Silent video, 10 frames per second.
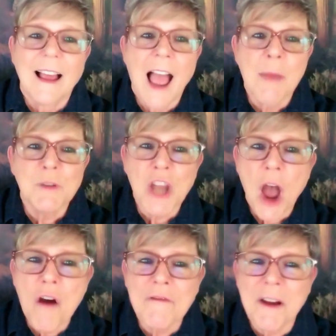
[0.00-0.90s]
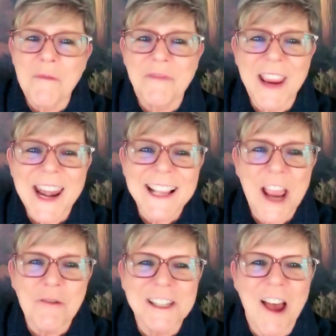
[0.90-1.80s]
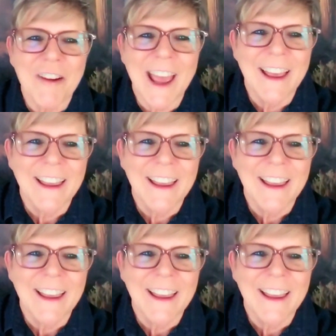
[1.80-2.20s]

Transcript: I'm Jo from Phoenix, Arizona.